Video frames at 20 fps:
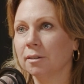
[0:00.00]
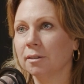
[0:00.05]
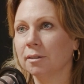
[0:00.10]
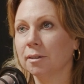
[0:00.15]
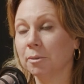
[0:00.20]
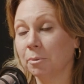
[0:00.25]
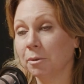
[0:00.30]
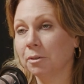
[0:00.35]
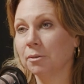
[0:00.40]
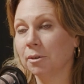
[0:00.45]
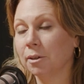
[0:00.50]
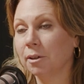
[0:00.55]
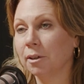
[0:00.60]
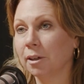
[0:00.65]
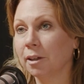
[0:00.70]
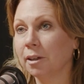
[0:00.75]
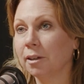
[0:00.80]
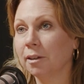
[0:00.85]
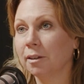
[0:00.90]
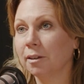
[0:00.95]
I mean,
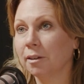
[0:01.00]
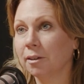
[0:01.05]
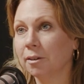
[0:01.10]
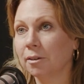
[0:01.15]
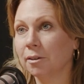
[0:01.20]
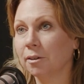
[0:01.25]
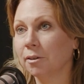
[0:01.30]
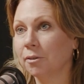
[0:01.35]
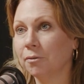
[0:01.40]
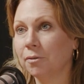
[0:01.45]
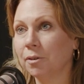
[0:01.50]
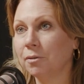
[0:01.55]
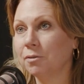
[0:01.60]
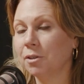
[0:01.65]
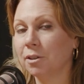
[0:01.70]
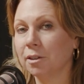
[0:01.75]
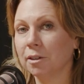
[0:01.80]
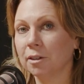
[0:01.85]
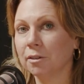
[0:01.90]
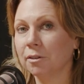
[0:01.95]
really, you're
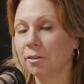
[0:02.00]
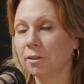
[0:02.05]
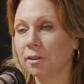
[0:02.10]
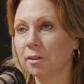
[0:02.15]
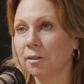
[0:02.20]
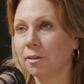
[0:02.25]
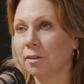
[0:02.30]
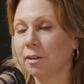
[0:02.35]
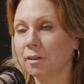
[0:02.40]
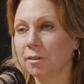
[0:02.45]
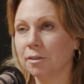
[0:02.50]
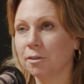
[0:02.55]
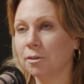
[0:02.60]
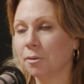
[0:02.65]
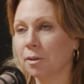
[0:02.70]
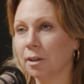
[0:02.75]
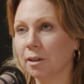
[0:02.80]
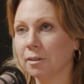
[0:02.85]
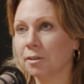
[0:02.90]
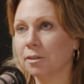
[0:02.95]
$1,500,
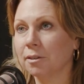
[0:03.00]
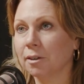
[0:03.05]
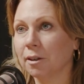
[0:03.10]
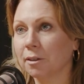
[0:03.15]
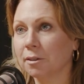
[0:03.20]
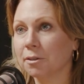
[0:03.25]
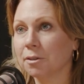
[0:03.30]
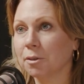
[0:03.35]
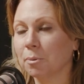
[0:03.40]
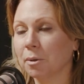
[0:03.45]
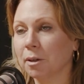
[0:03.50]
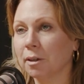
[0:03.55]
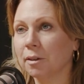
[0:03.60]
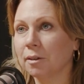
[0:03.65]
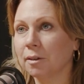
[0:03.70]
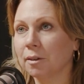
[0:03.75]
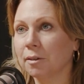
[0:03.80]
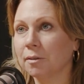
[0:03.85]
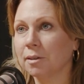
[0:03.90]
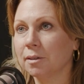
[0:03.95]
$2,000 a
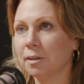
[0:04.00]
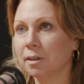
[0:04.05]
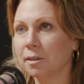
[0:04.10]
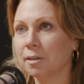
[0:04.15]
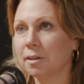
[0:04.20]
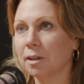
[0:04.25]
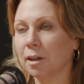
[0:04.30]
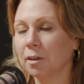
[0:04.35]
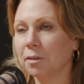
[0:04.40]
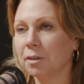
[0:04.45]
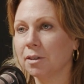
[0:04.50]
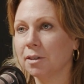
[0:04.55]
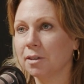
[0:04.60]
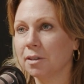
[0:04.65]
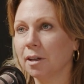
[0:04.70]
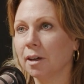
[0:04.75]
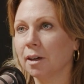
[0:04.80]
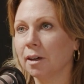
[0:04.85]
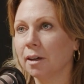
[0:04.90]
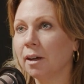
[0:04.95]
month in savings.
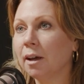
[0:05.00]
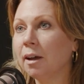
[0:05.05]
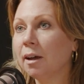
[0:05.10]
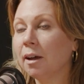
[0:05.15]
Yeah.